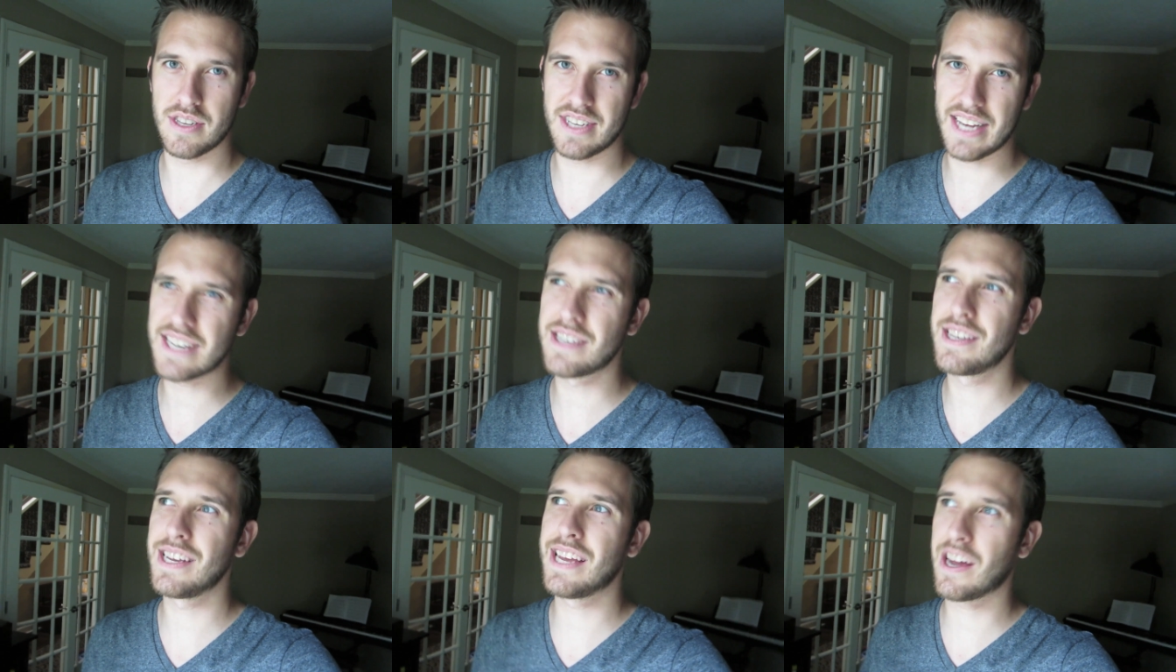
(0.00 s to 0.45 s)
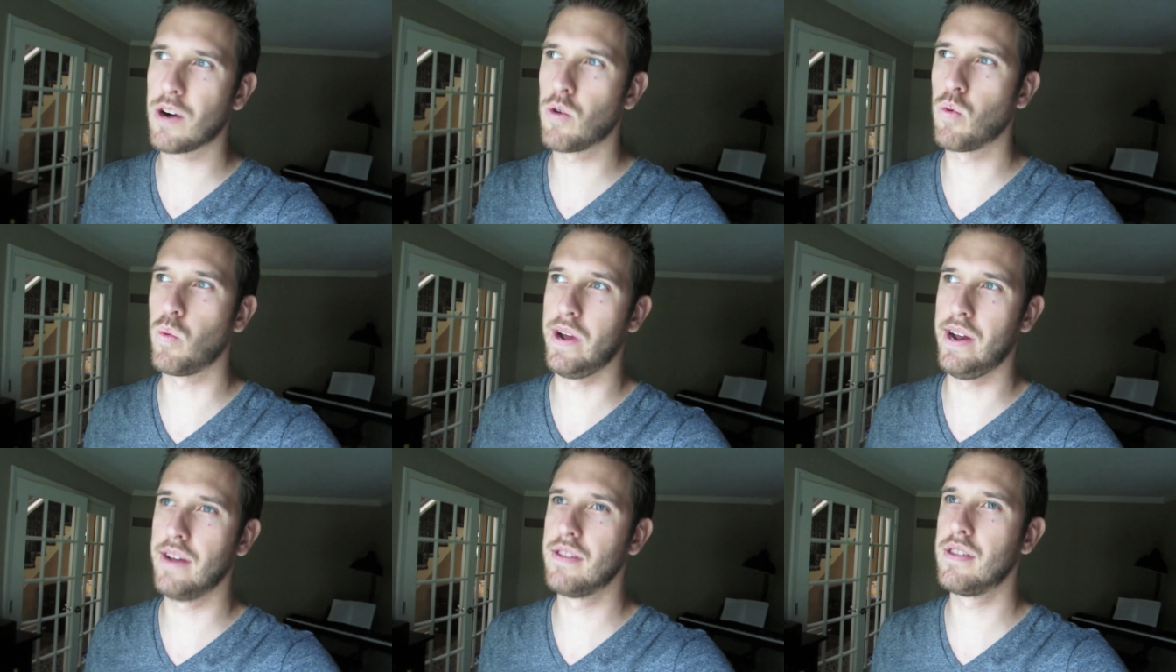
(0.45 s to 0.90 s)
It's actually kind
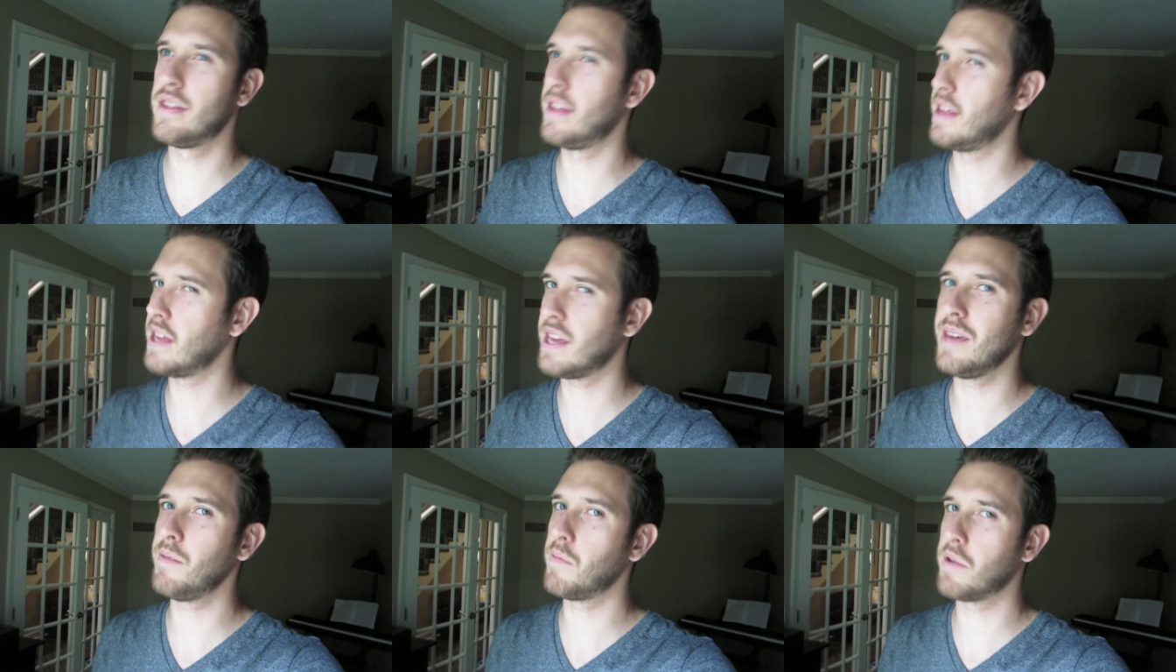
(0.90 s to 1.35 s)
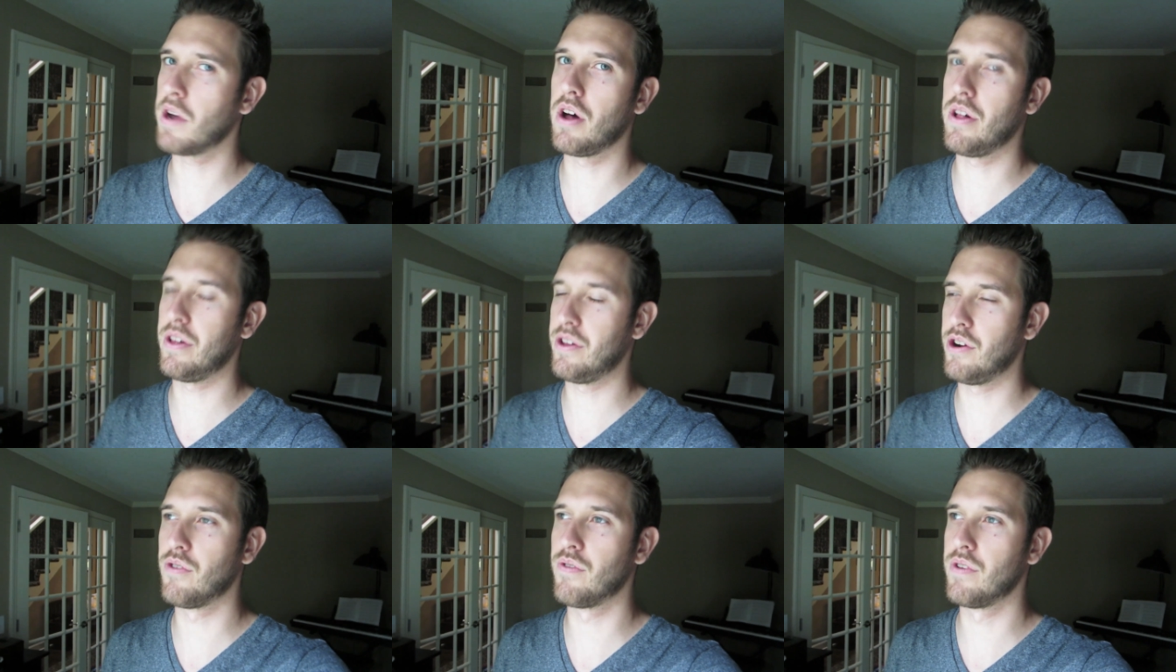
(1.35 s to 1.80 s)
of weird that they keep
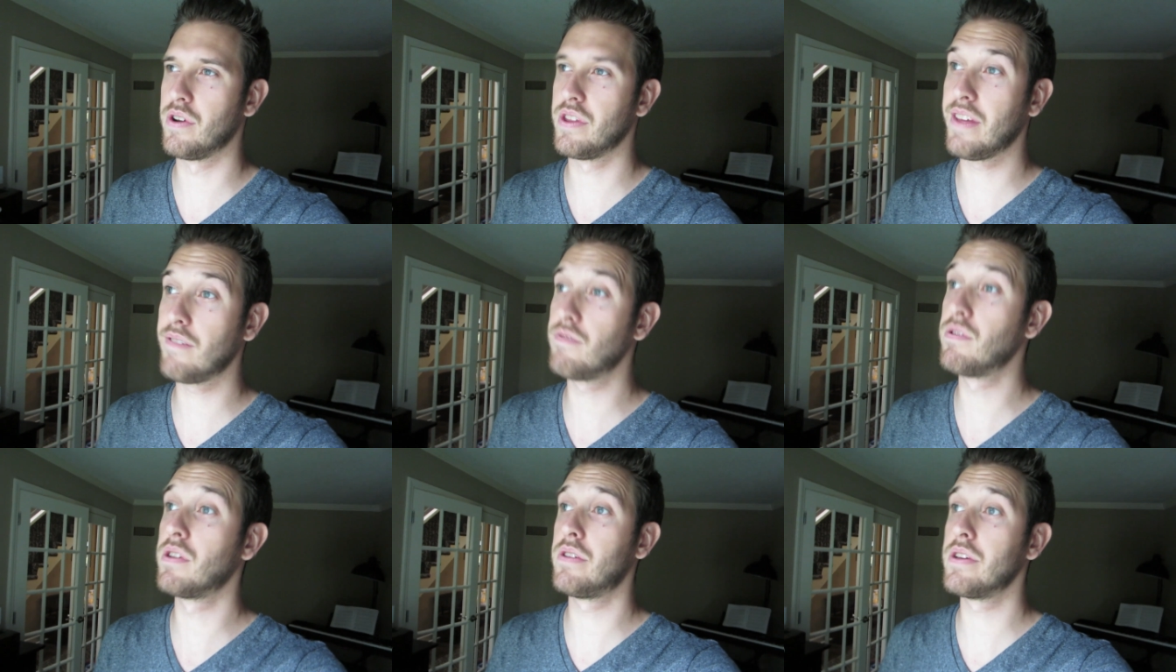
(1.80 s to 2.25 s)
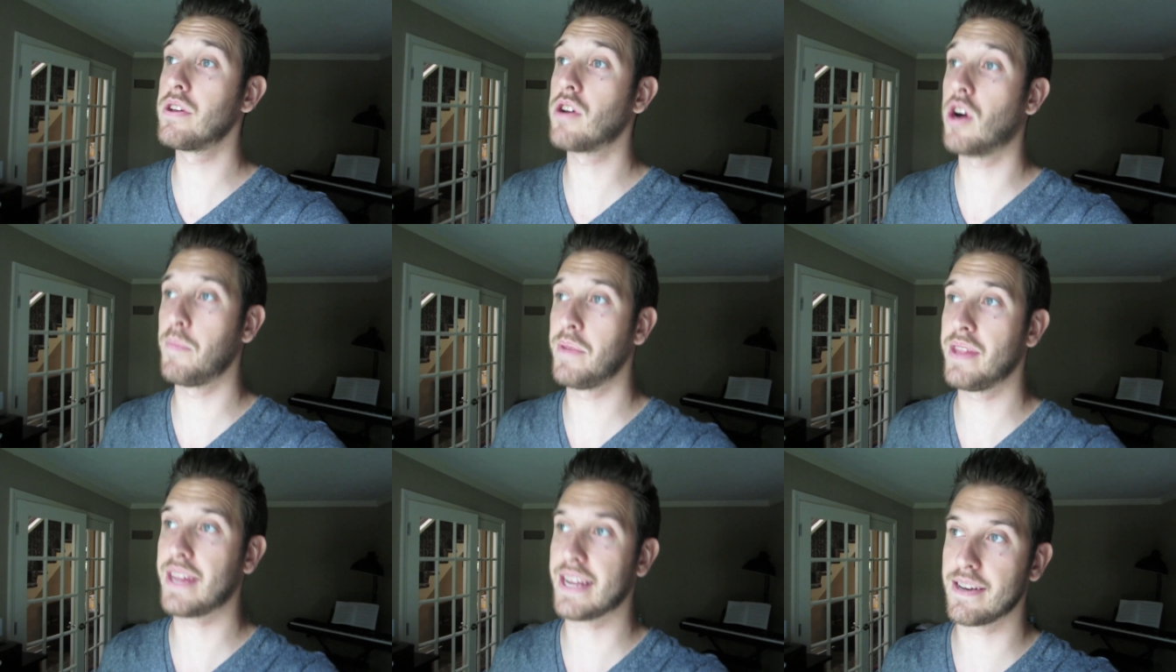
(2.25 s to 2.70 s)
calling over. They've literally
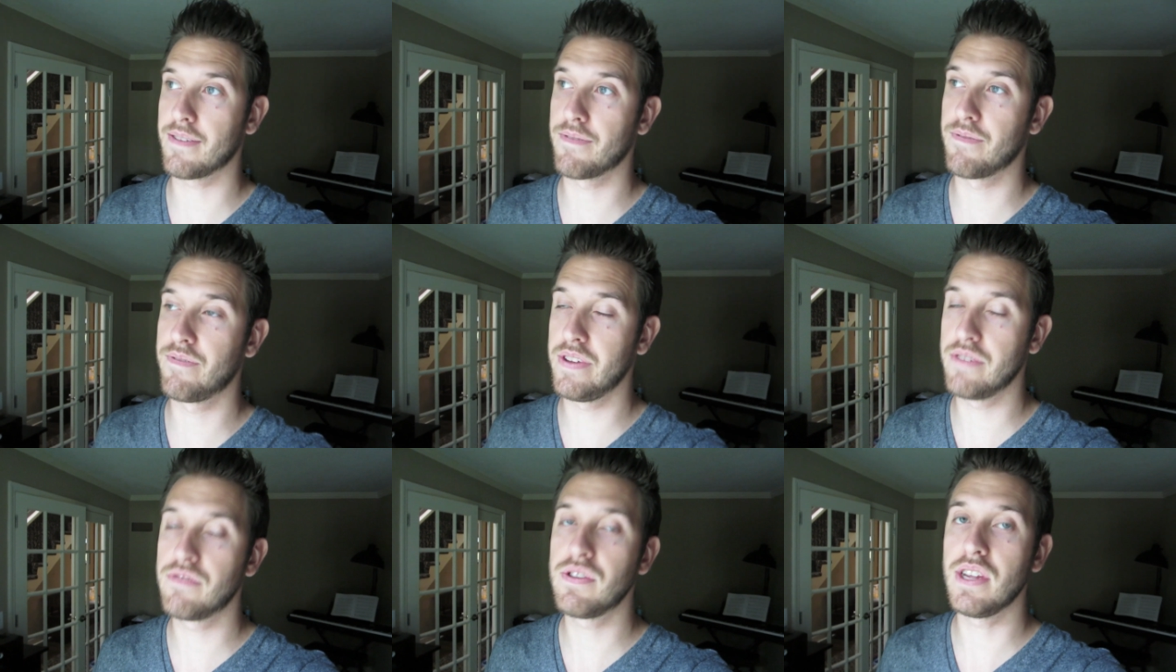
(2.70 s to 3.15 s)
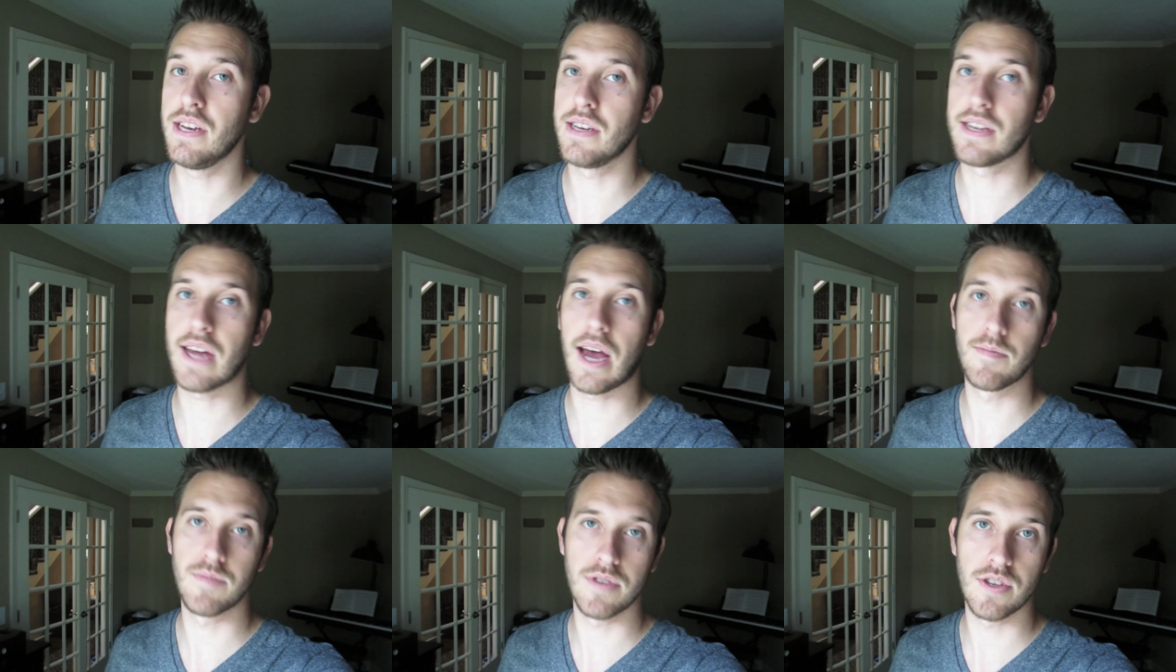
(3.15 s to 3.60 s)
called me like fifteen
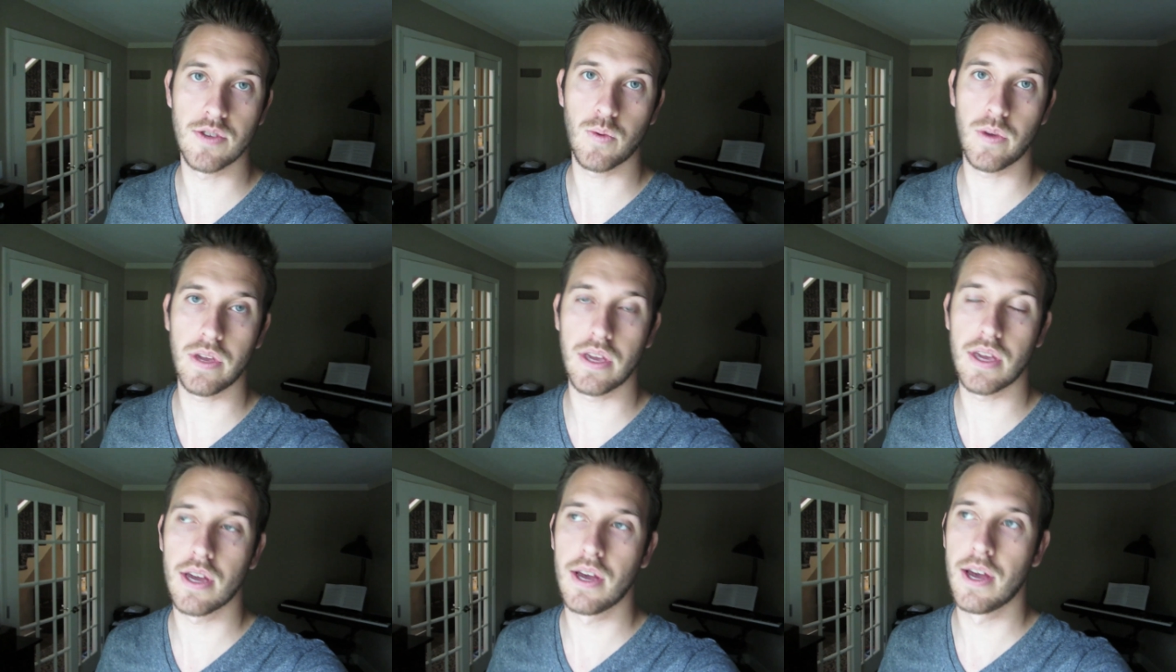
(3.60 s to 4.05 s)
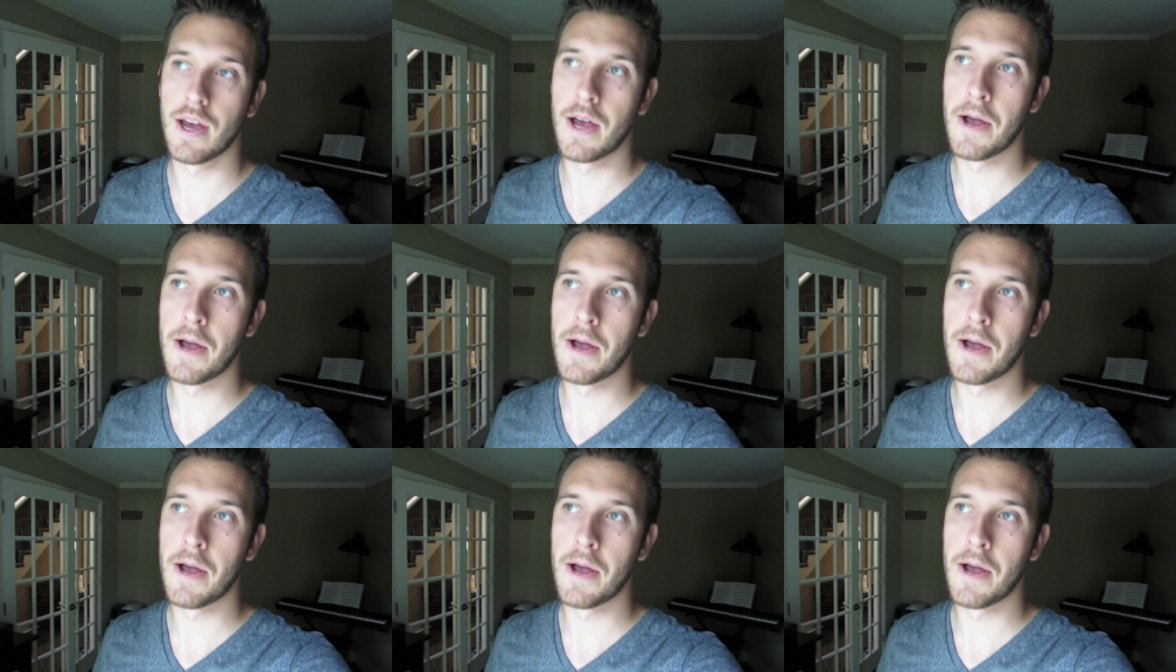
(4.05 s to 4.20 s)
times this week